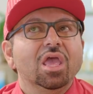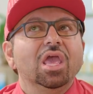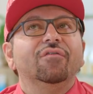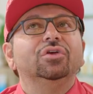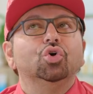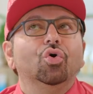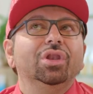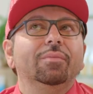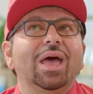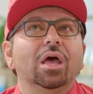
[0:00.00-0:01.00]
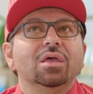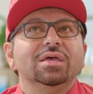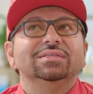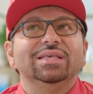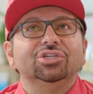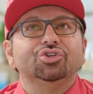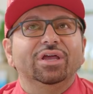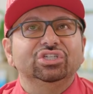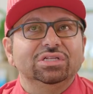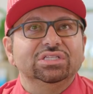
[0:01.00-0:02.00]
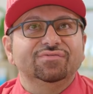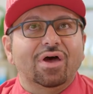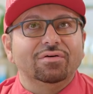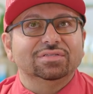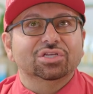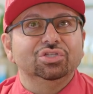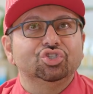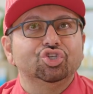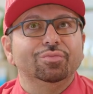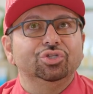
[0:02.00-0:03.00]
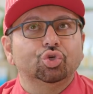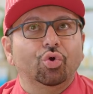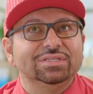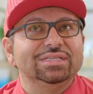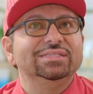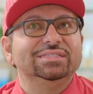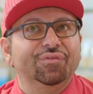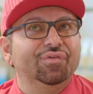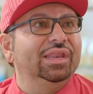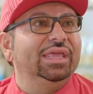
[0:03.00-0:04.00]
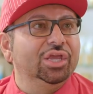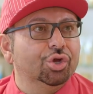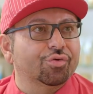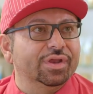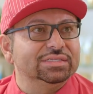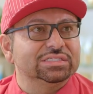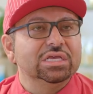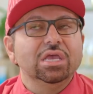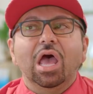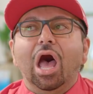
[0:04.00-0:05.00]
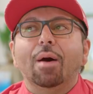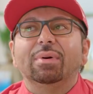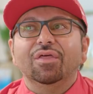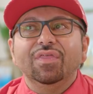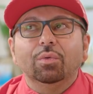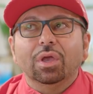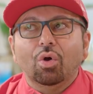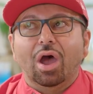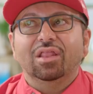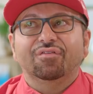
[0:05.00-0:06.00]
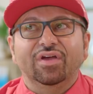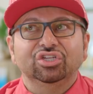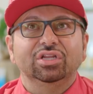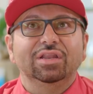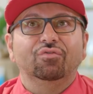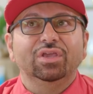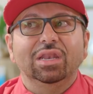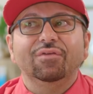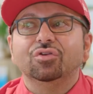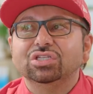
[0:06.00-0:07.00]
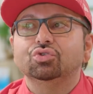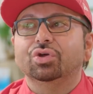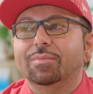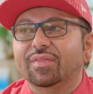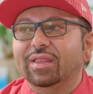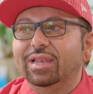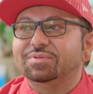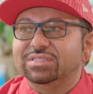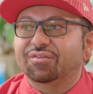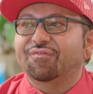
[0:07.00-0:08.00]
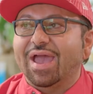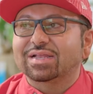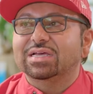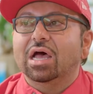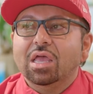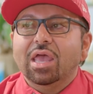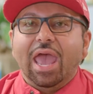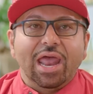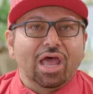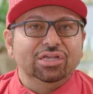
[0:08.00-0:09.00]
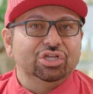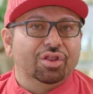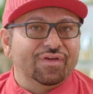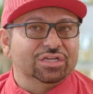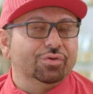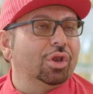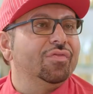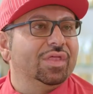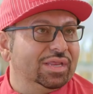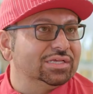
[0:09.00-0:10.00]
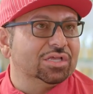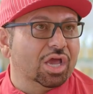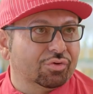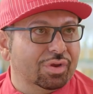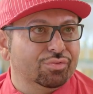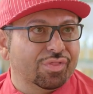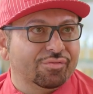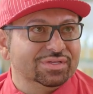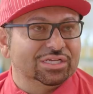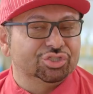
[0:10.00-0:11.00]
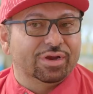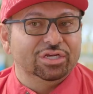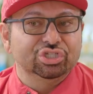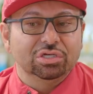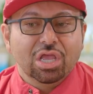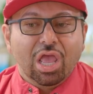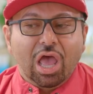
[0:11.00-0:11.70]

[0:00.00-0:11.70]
If you're talking about saturation as far as consumer choice, it is definitely increased. I don't think we're quite at the fashion level yet. If you're just talking about the lipstick factor and eyeshadow factor alone, then yes, I agree with you, there is saturation.